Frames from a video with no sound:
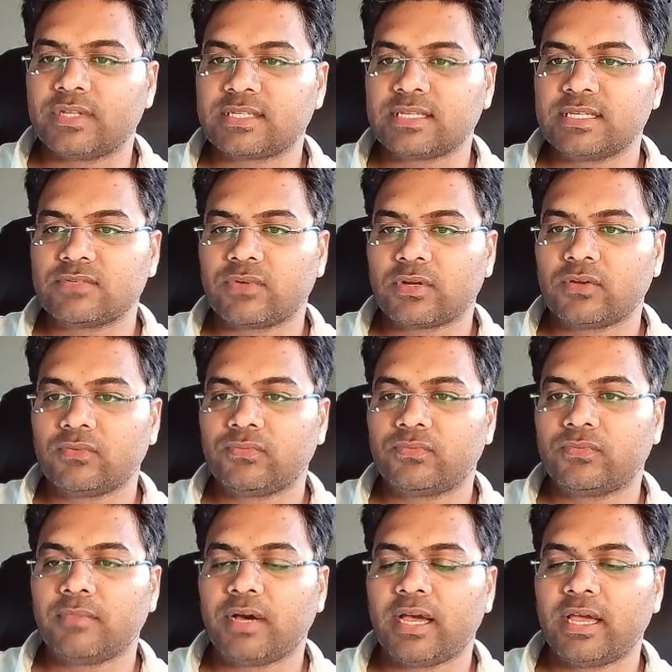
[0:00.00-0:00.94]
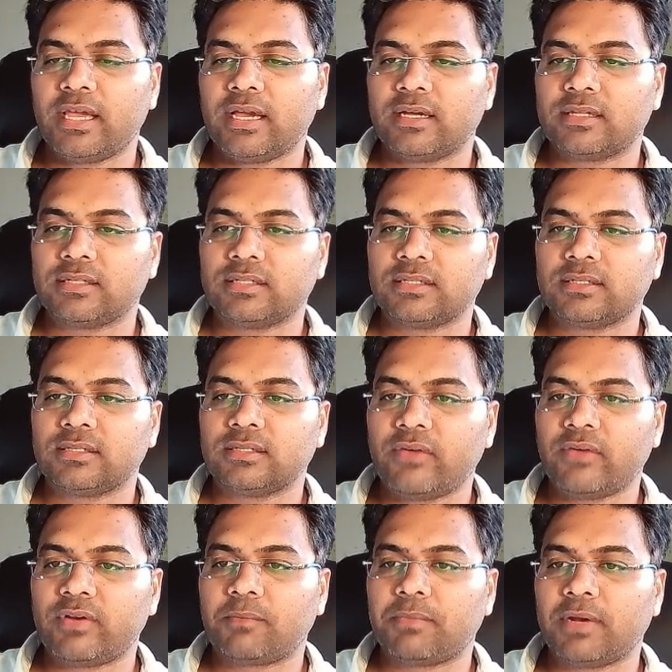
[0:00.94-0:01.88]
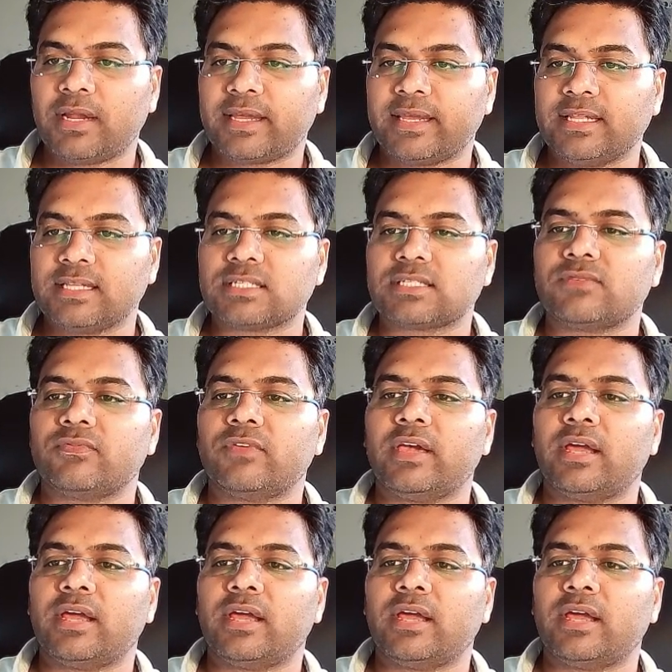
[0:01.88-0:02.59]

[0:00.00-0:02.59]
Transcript: This is one of my other favorite plugins